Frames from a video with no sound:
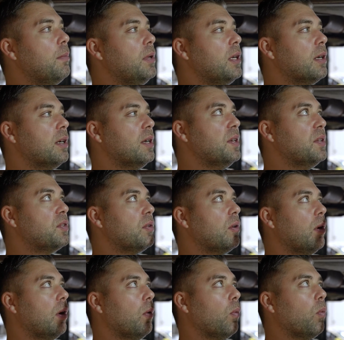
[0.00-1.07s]
because
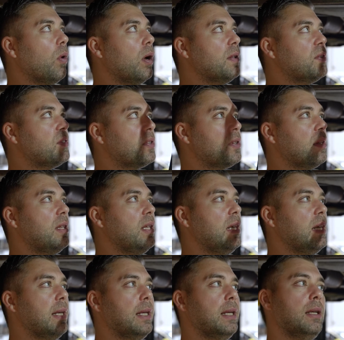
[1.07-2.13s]
once
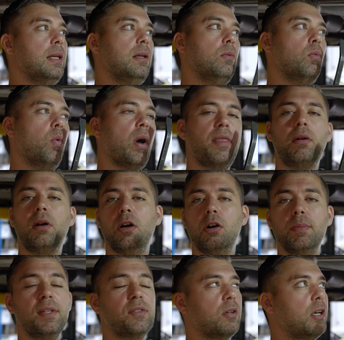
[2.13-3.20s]
the weather
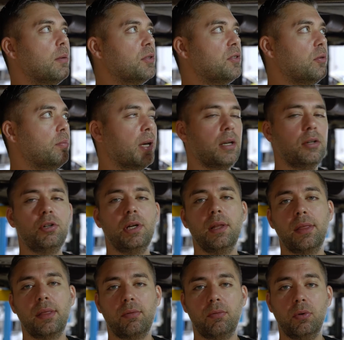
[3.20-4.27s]
elements are able to
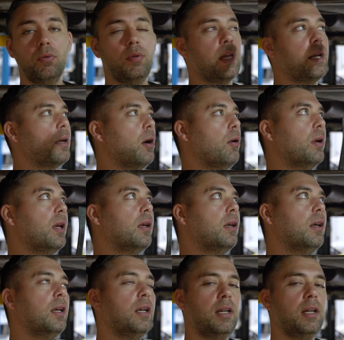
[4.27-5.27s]
penetrate through that coating